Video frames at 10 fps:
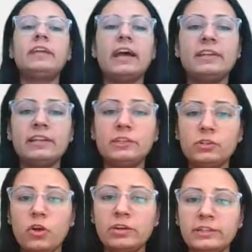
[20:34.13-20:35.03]
direct
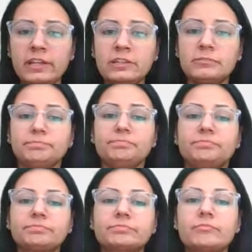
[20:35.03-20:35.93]
contact
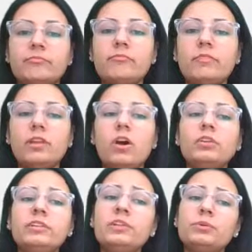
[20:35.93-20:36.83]

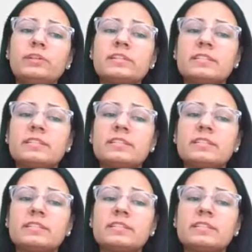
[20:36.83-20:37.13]
of the urine.